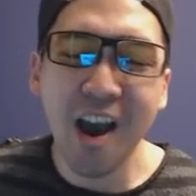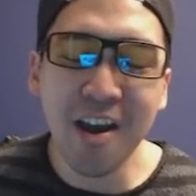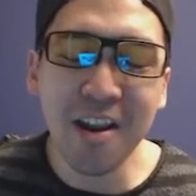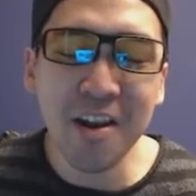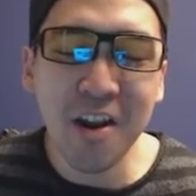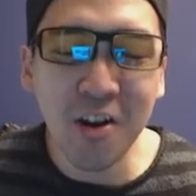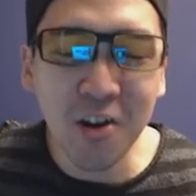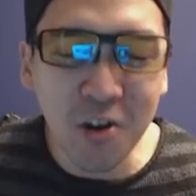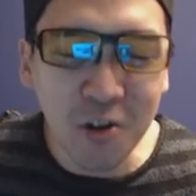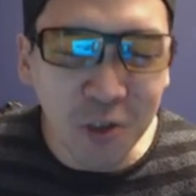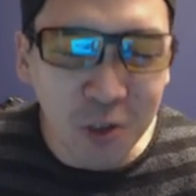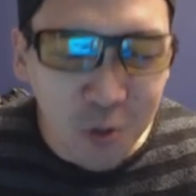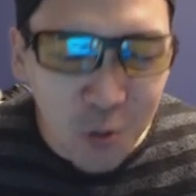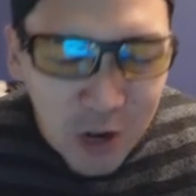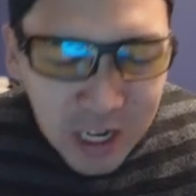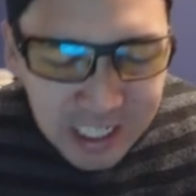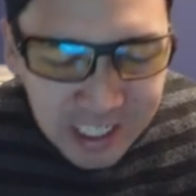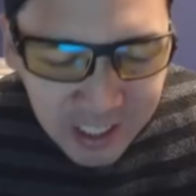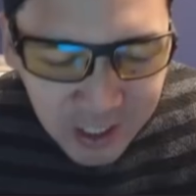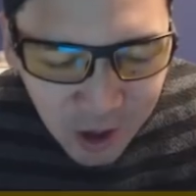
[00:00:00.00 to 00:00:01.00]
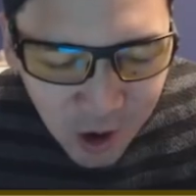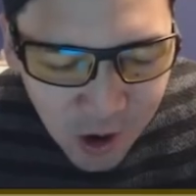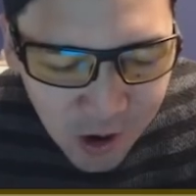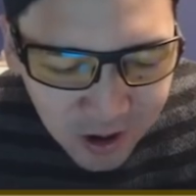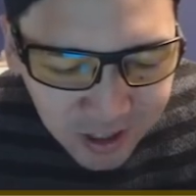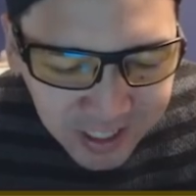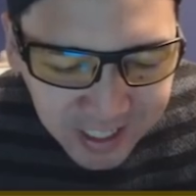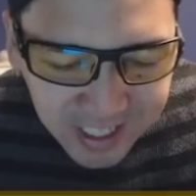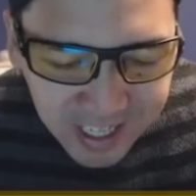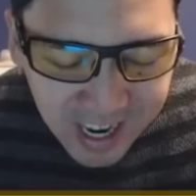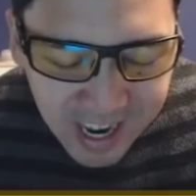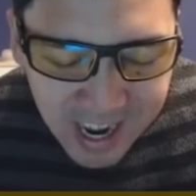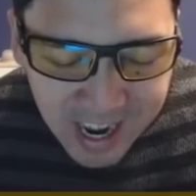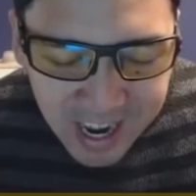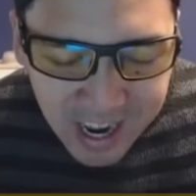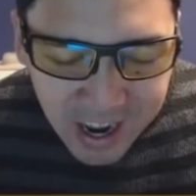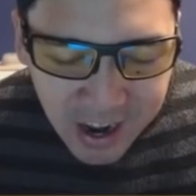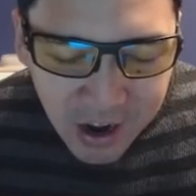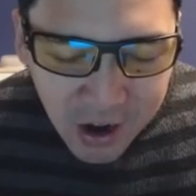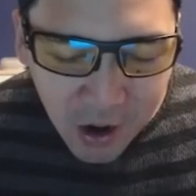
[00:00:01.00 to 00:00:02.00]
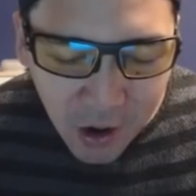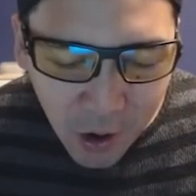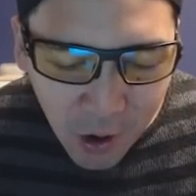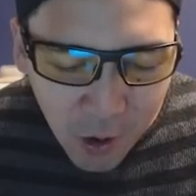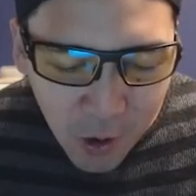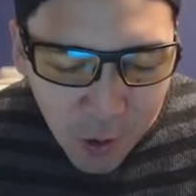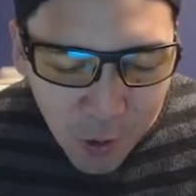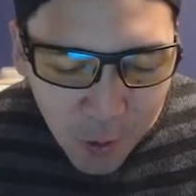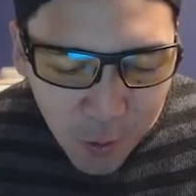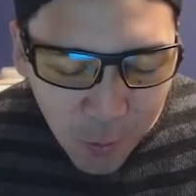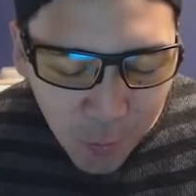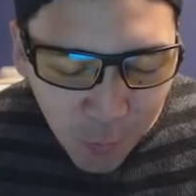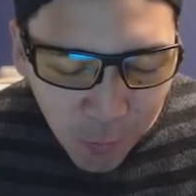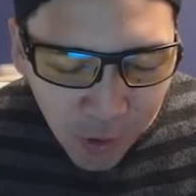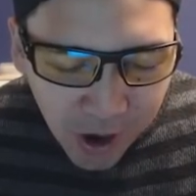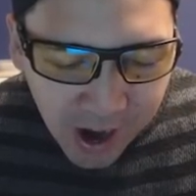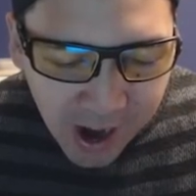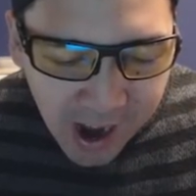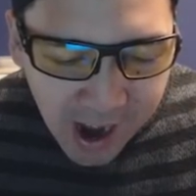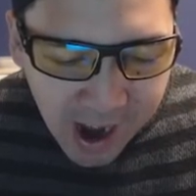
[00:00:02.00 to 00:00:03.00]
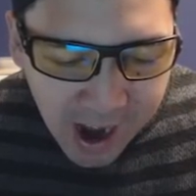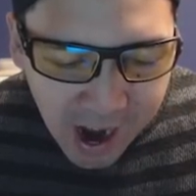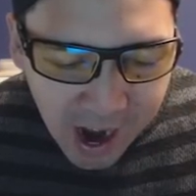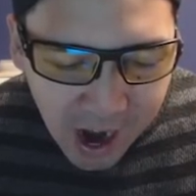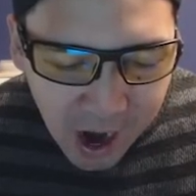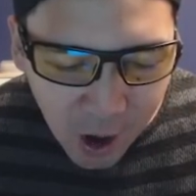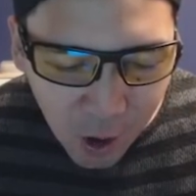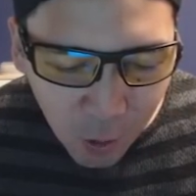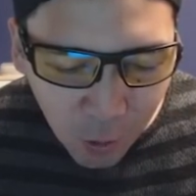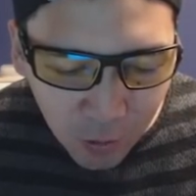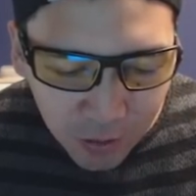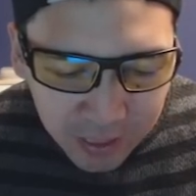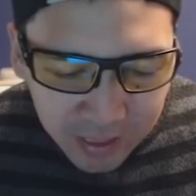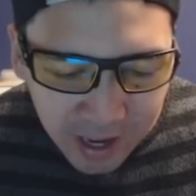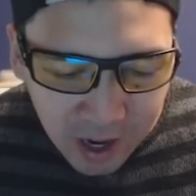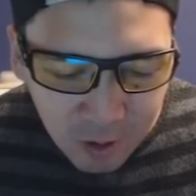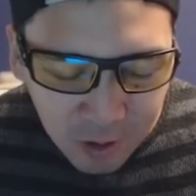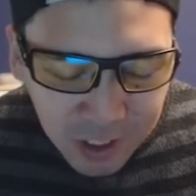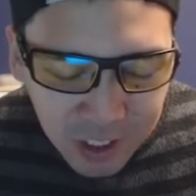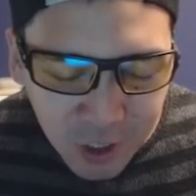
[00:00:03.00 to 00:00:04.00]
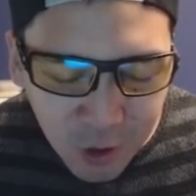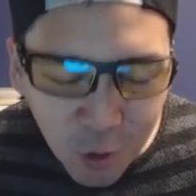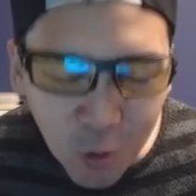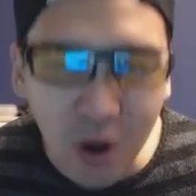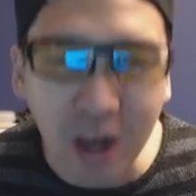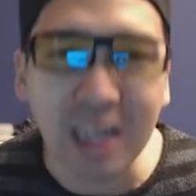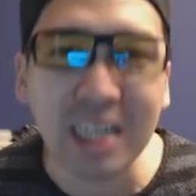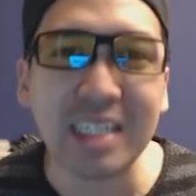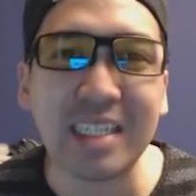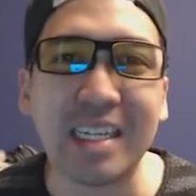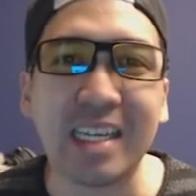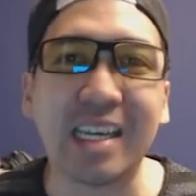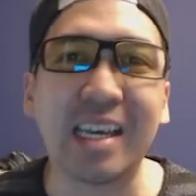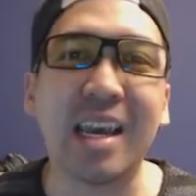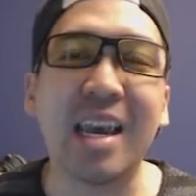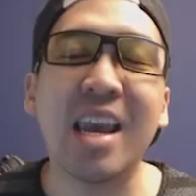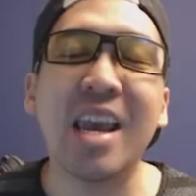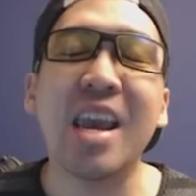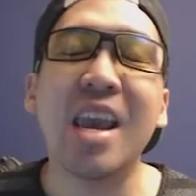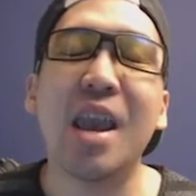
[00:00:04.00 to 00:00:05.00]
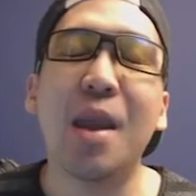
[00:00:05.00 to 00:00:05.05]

Another three stars! Oh, wow. That was crazy.